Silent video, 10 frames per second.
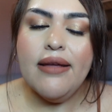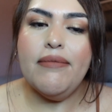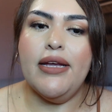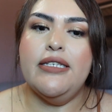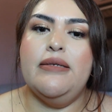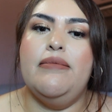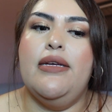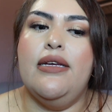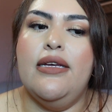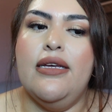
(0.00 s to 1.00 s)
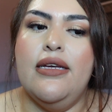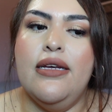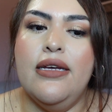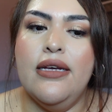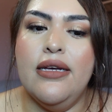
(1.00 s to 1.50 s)
It makes me
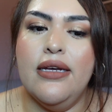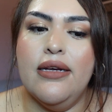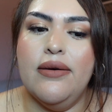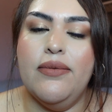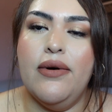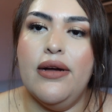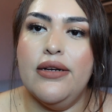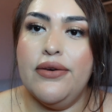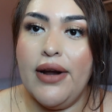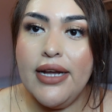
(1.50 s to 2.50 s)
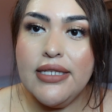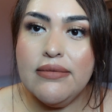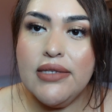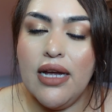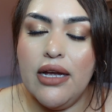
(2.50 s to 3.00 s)
want to cry
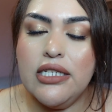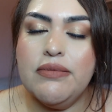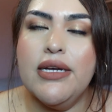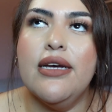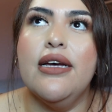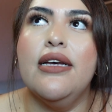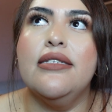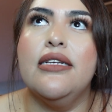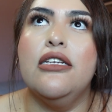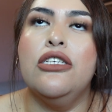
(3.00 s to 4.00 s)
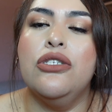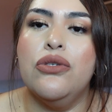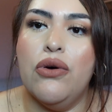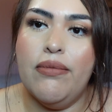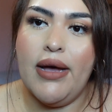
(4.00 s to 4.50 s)
sometimes because it is
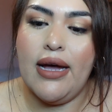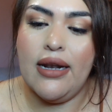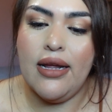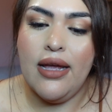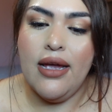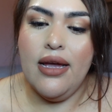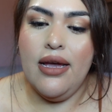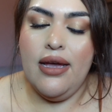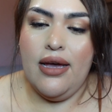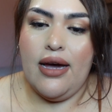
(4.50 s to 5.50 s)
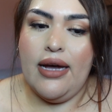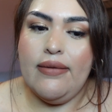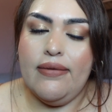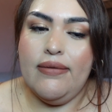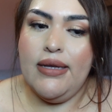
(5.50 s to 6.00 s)
so bad. I
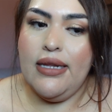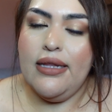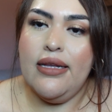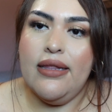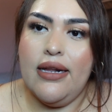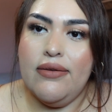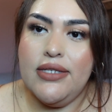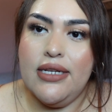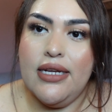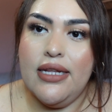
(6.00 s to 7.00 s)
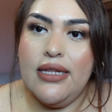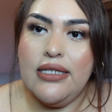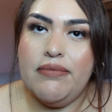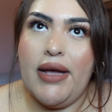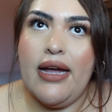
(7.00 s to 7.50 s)
didn't think that it was gonna get
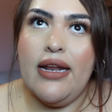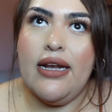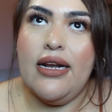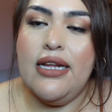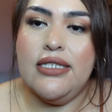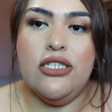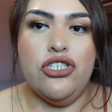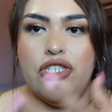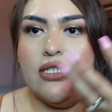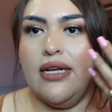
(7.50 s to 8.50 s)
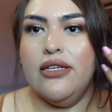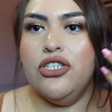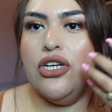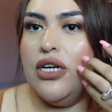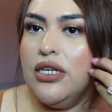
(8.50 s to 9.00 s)
this bad, and it is. It's just like
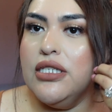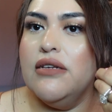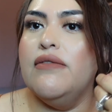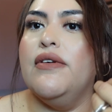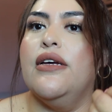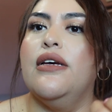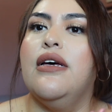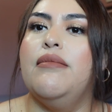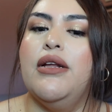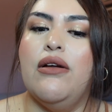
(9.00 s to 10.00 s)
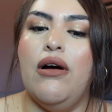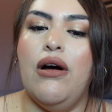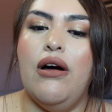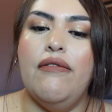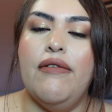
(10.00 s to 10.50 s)
chunks of it coming
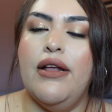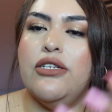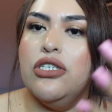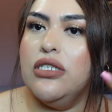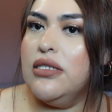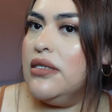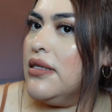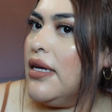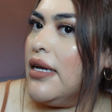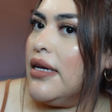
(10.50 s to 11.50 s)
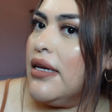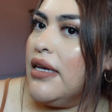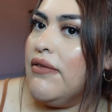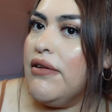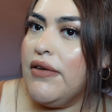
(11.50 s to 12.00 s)
off, and just like
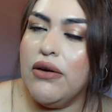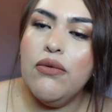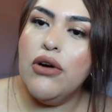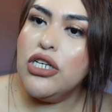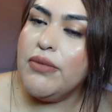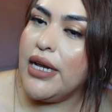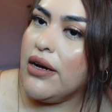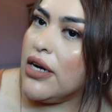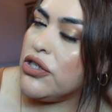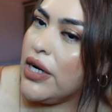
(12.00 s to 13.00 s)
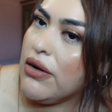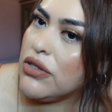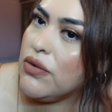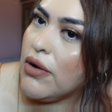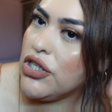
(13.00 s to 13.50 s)
even if I don't wash my hair, I try
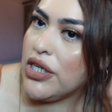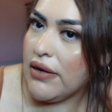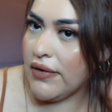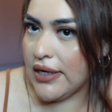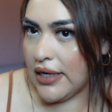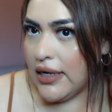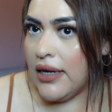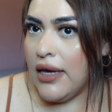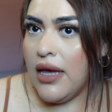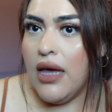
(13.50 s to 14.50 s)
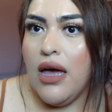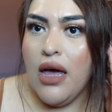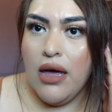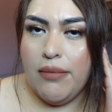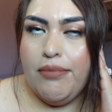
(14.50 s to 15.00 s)
not to wash it every day,
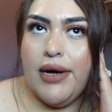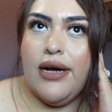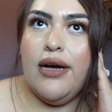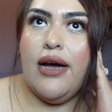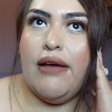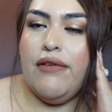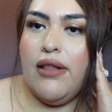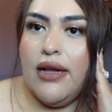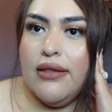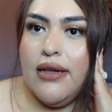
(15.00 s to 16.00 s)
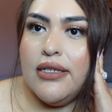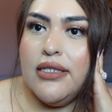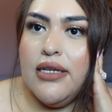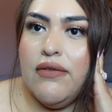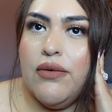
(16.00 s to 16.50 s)
but I feel like
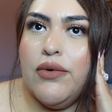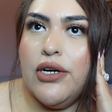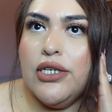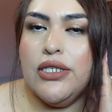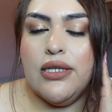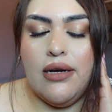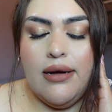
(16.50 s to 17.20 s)
that's even worse.